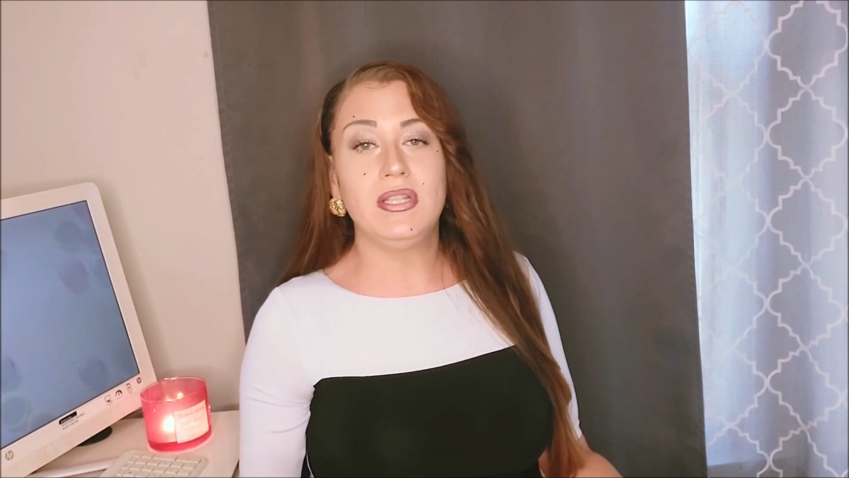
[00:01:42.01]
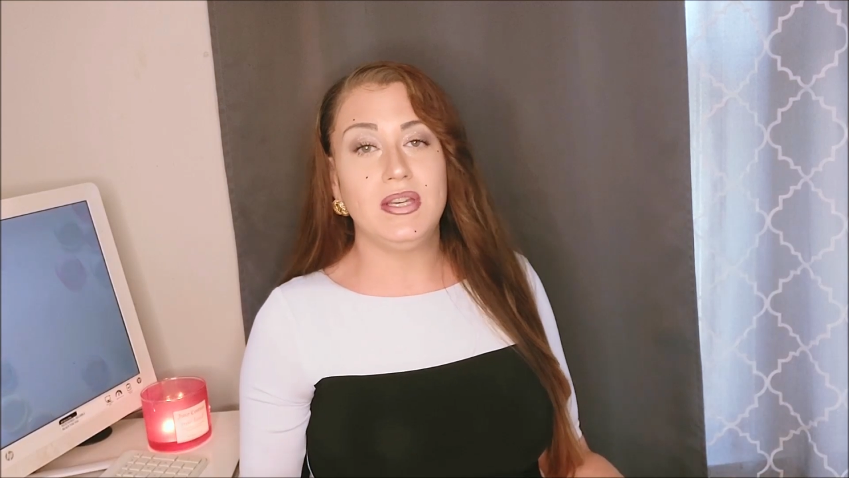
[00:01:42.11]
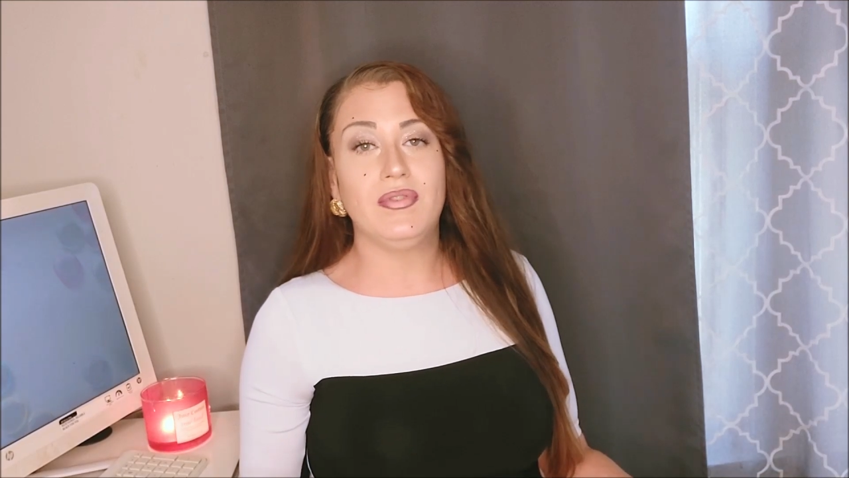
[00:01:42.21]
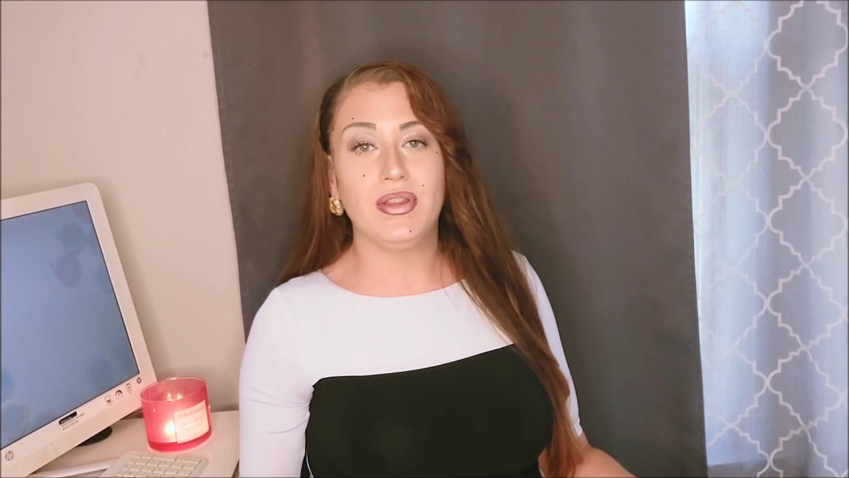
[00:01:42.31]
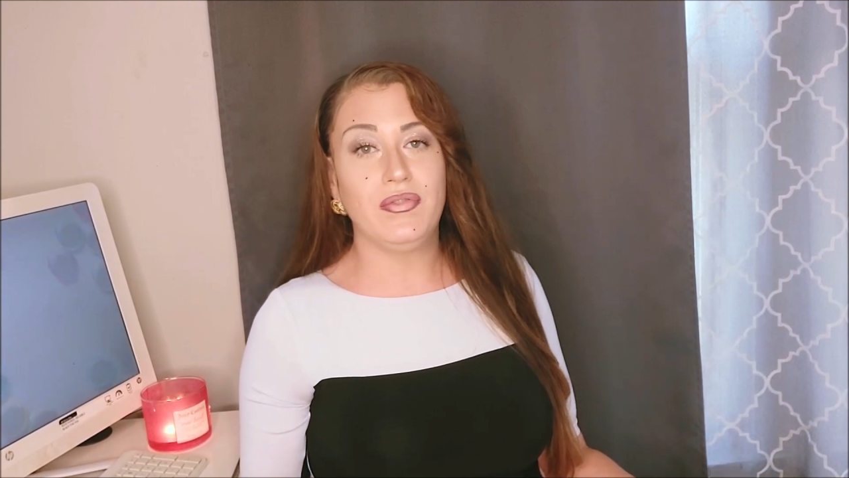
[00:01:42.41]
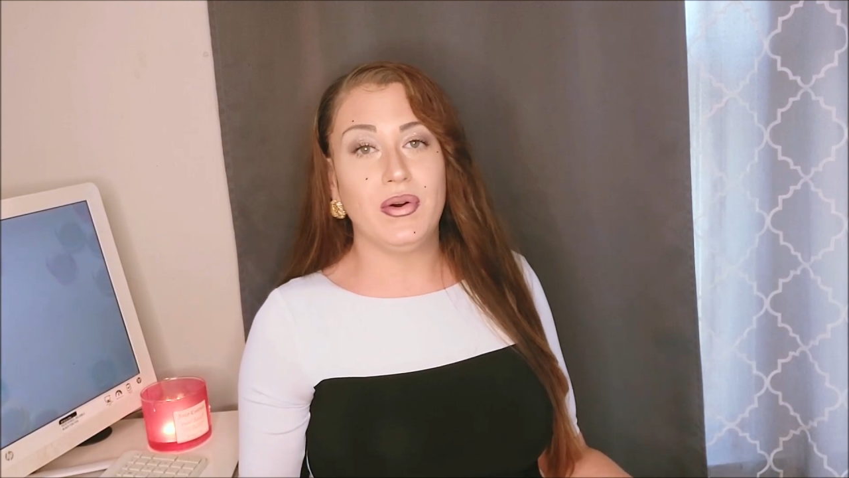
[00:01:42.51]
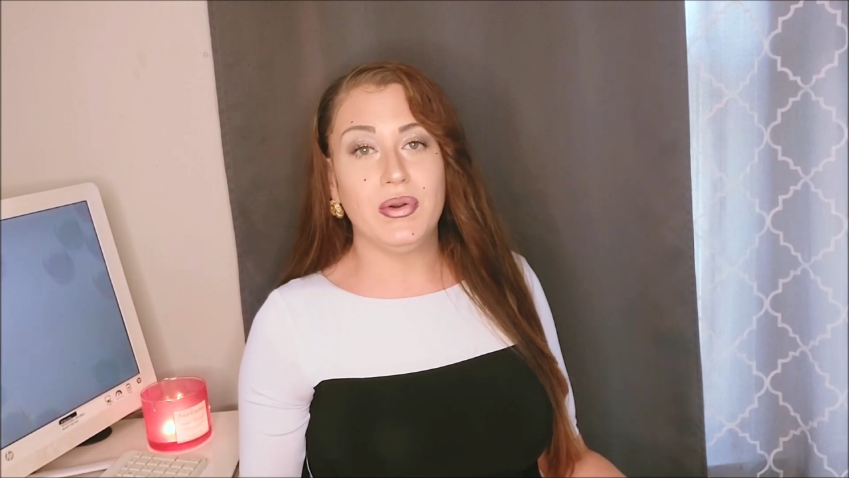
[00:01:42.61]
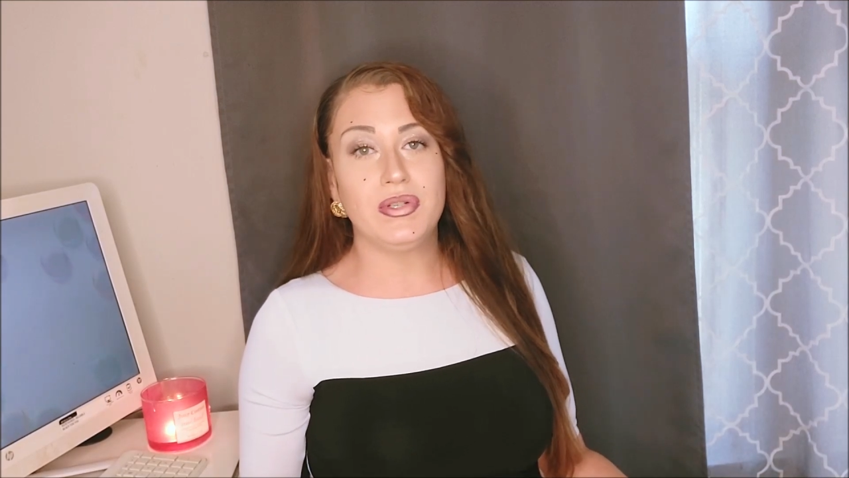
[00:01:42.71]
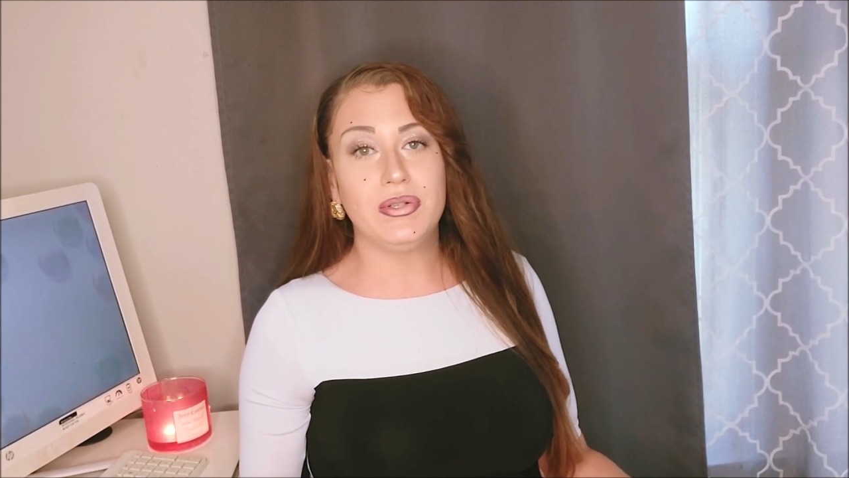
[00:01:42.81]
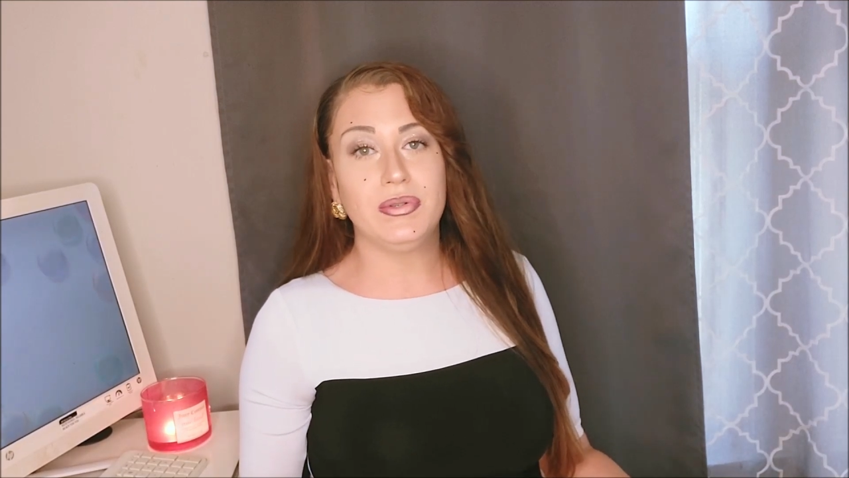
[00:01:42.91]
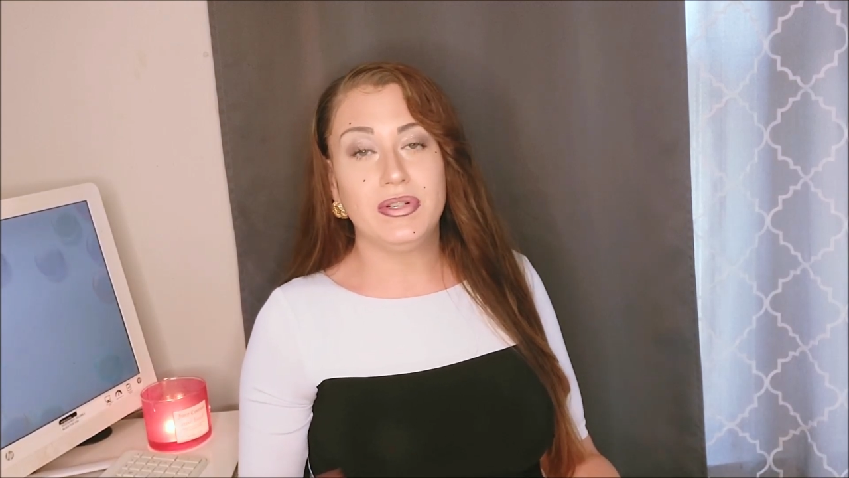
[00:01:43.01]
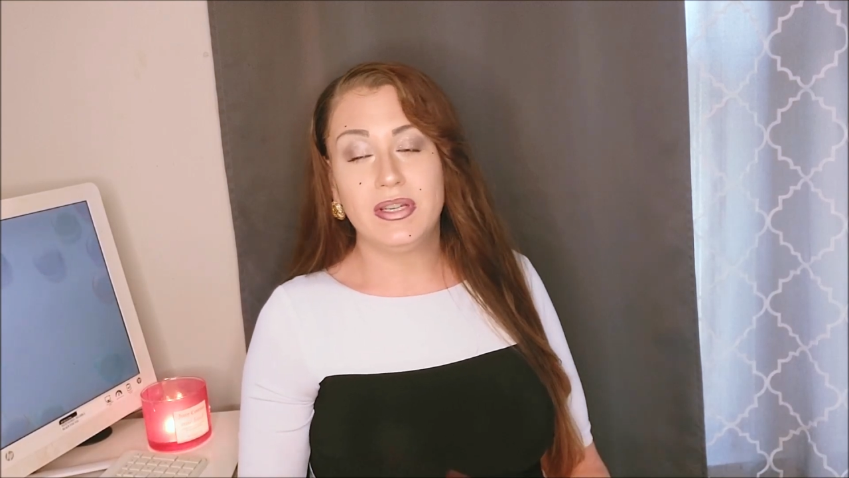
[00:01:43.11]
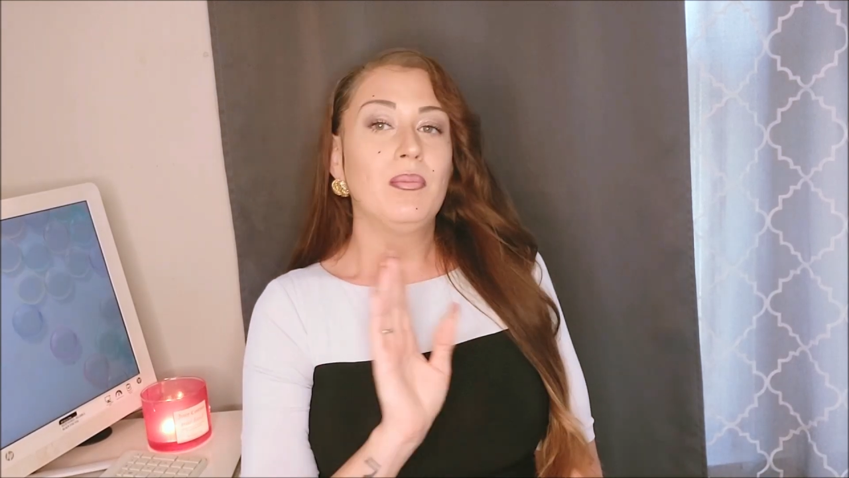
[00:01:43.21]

we did for the photo shoot.